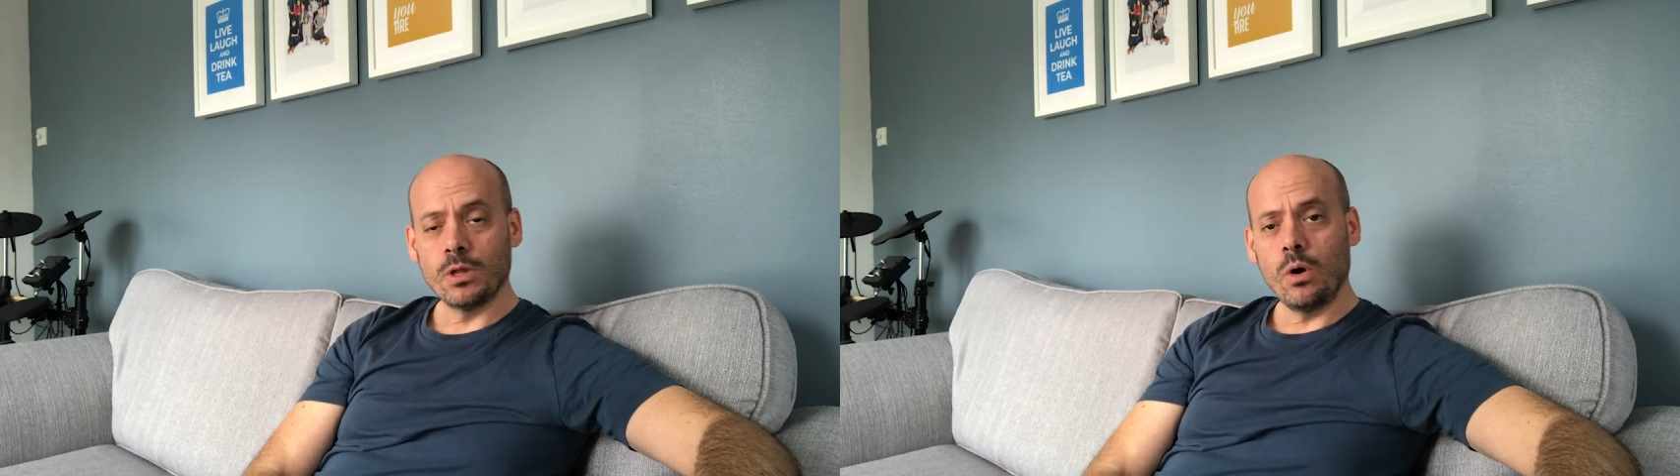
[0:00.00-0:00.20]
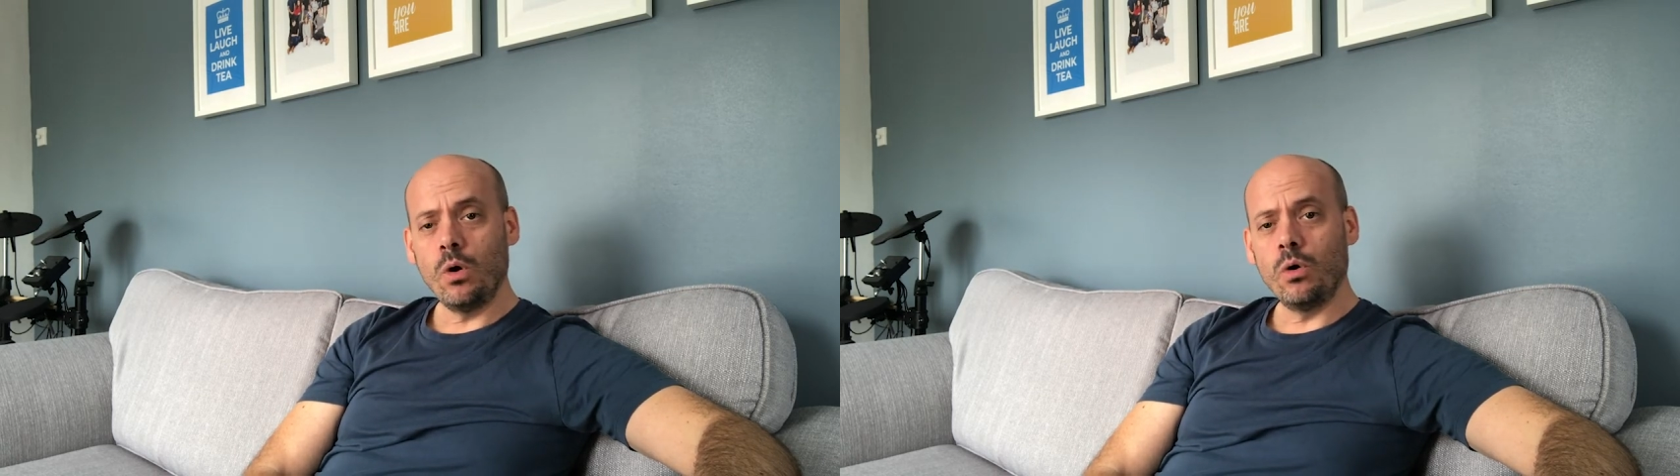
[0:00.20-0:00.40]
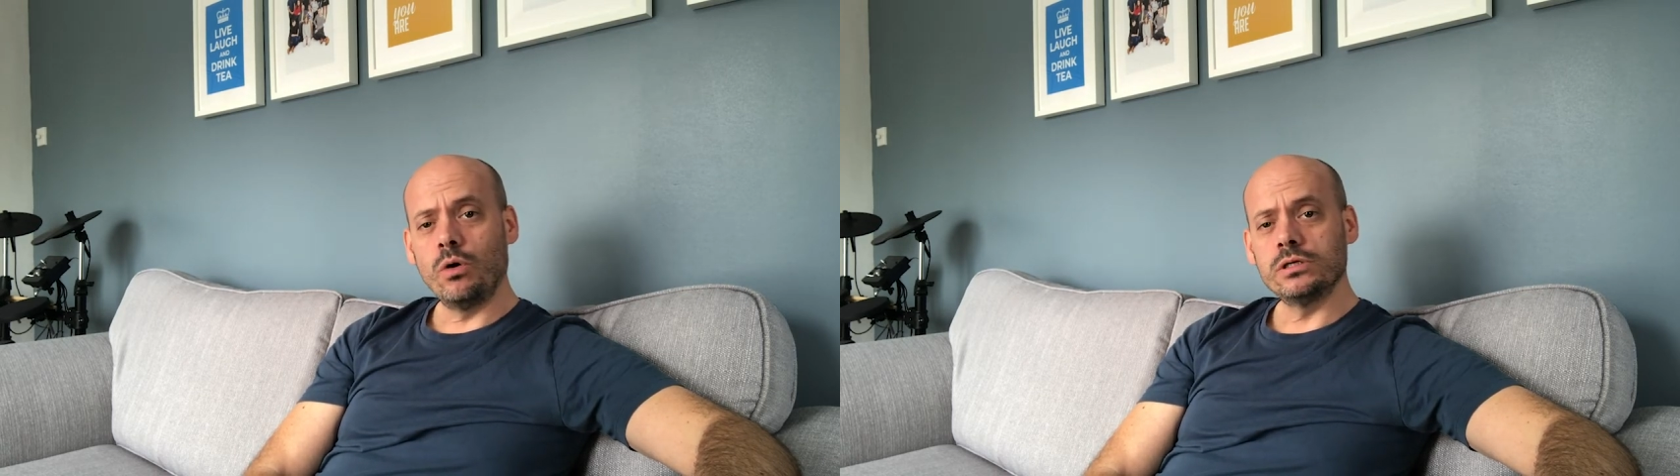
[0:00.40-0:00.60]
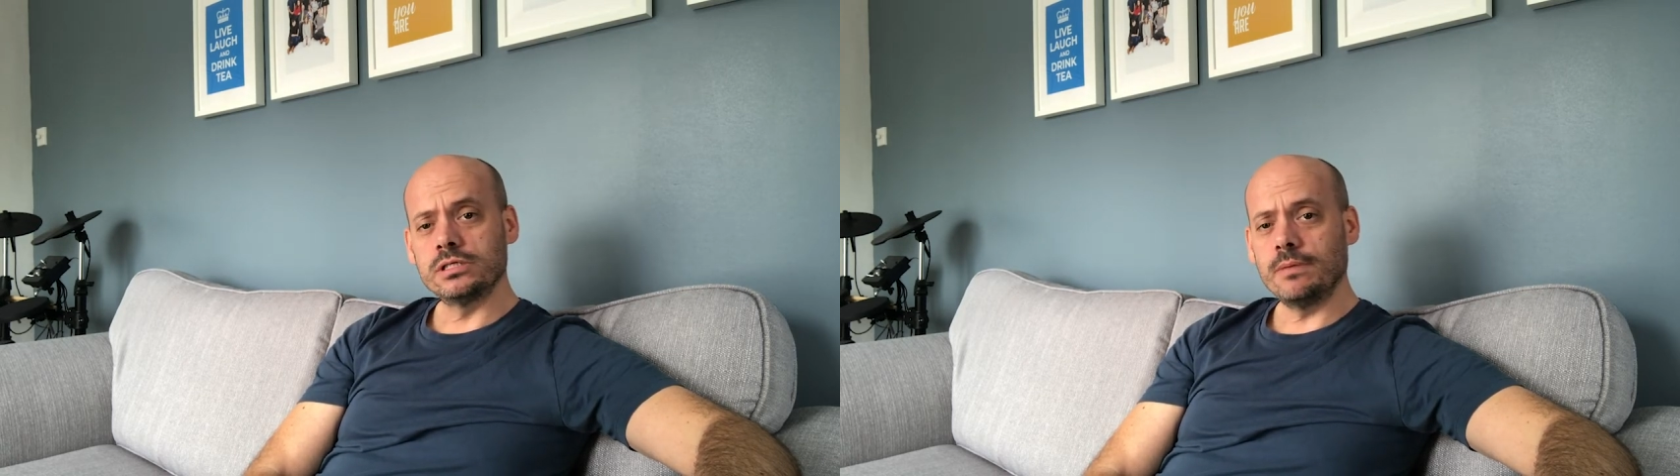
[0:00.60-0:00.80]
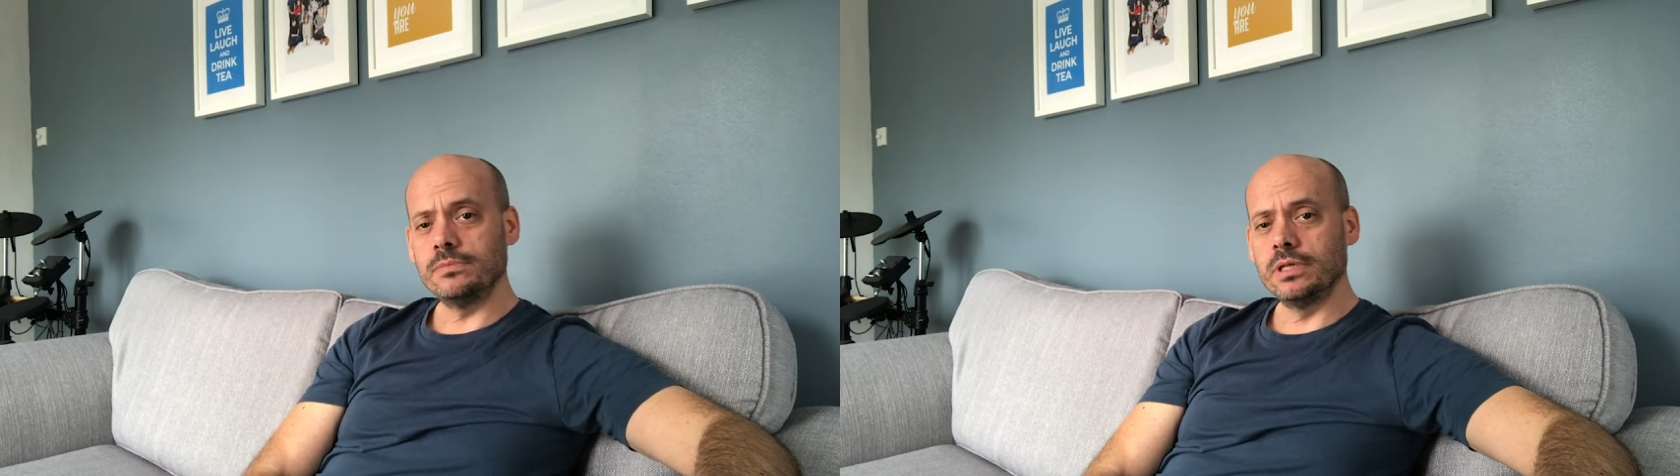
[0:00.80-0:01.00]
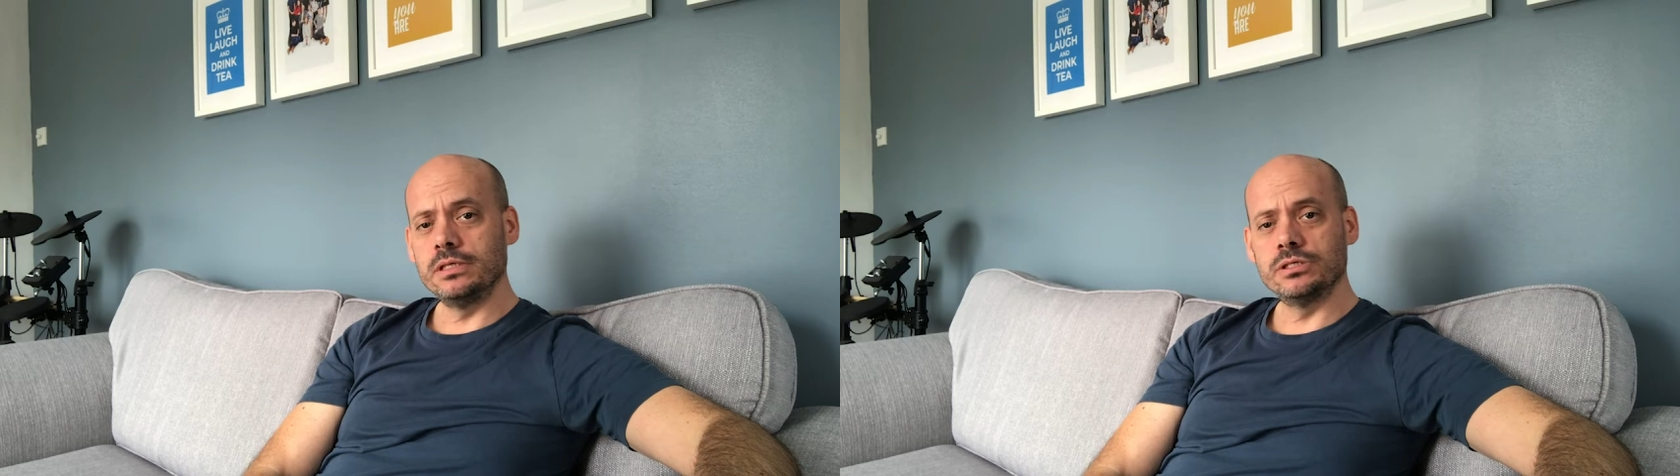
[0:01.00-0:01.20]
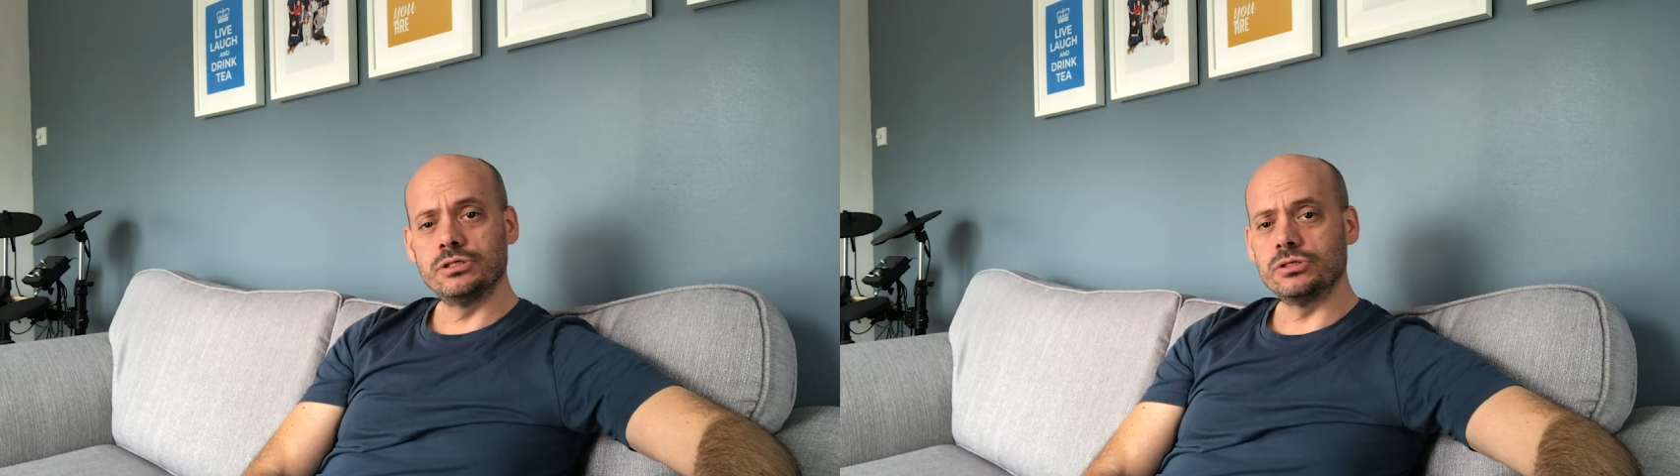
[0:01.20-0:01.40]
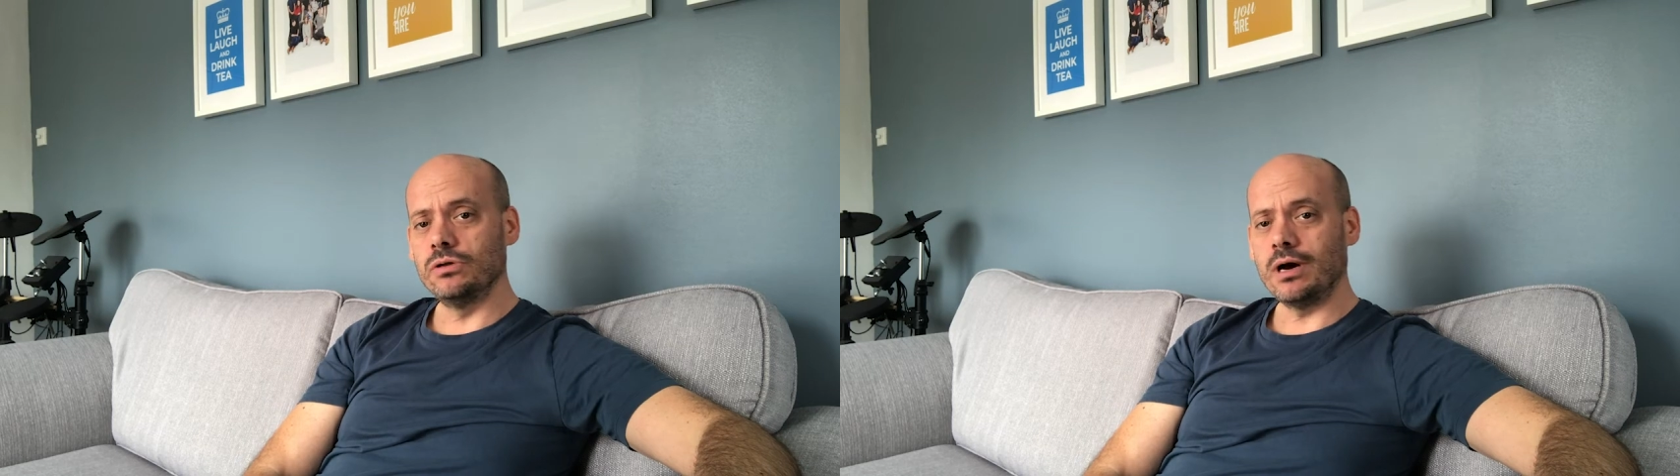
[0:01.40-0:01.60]
or some things are
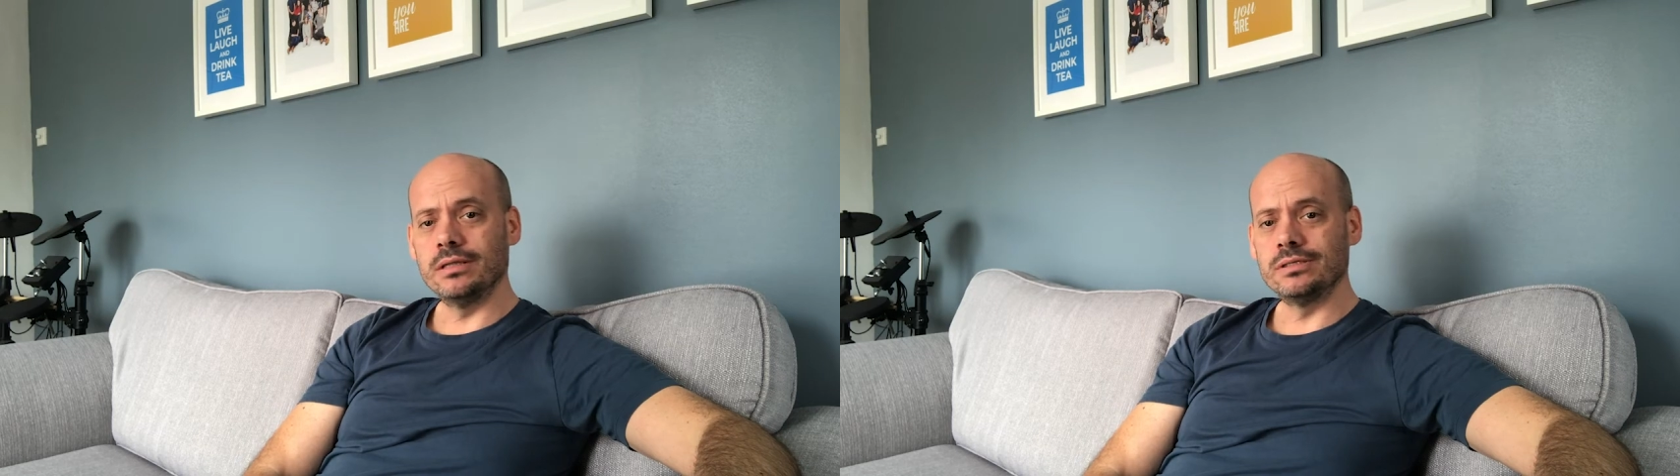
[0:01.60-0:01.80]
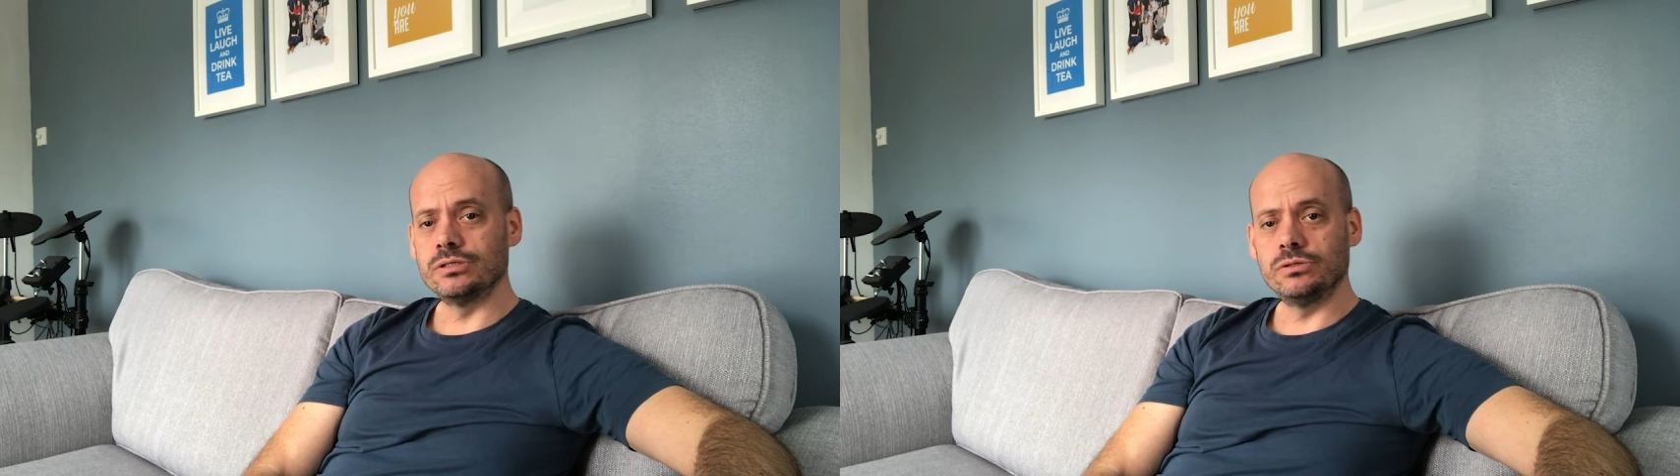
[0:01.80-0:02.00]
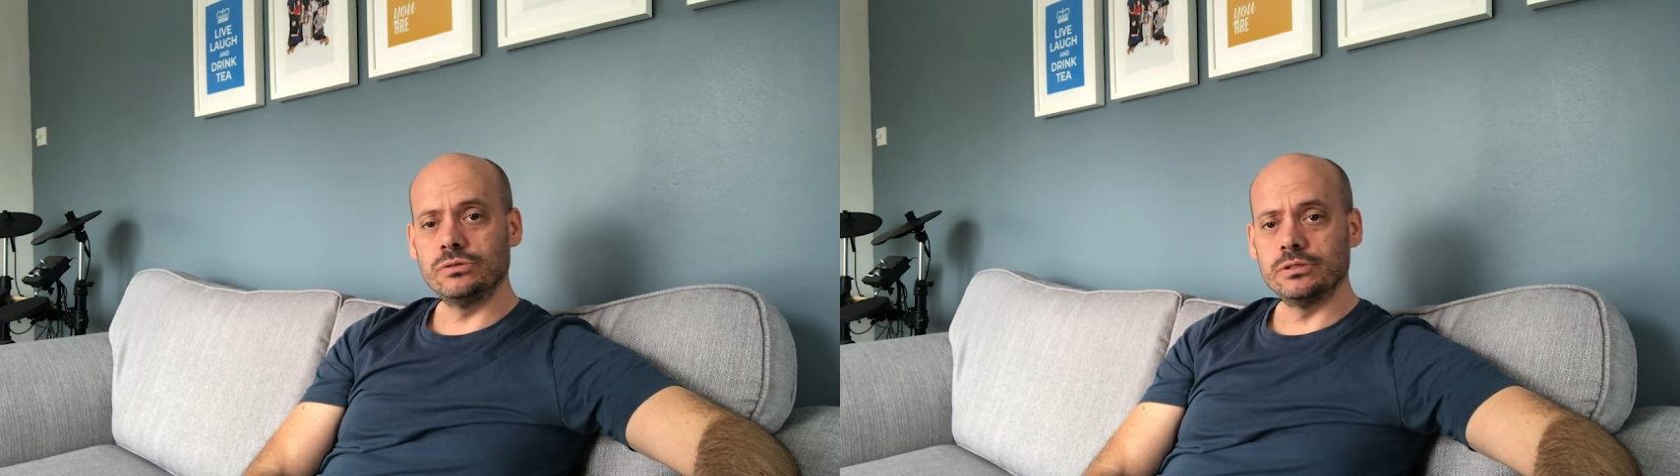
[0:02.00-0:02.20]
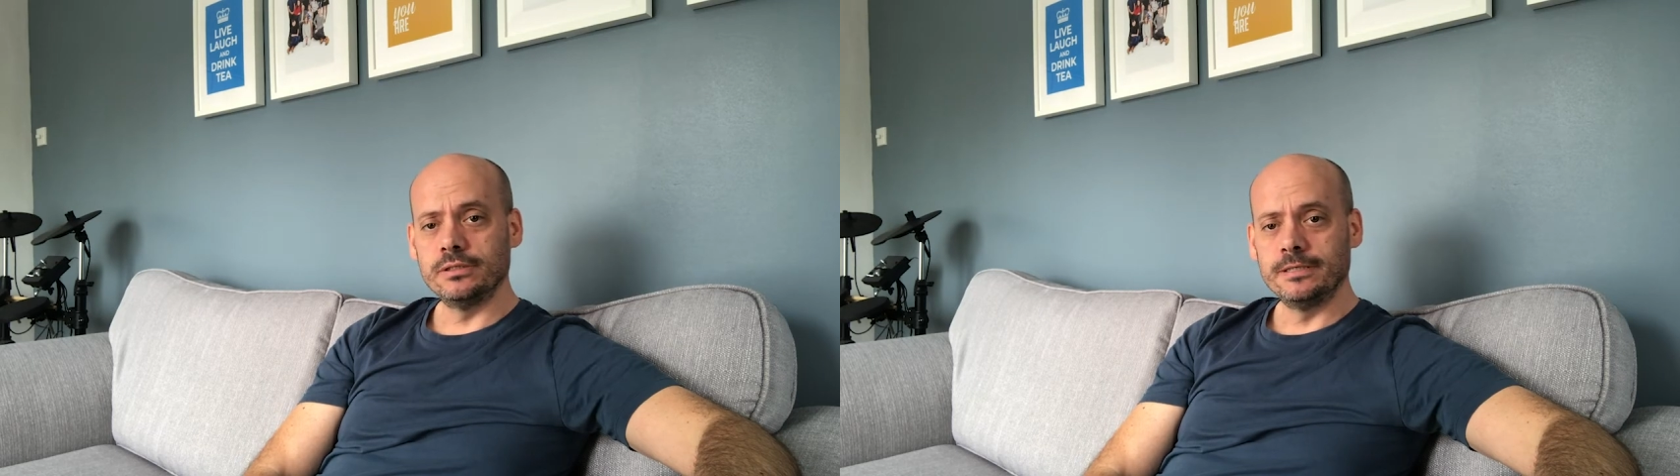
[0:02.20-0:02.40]
just not understood.